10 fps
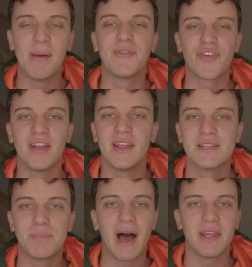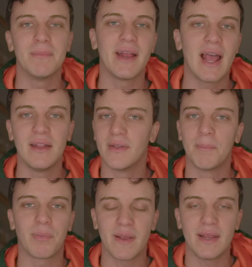I'm afraid that his body might end
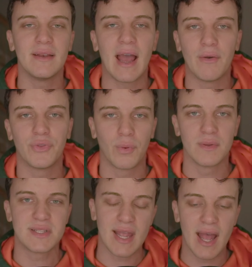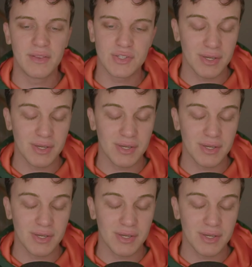up breaking down towards the end.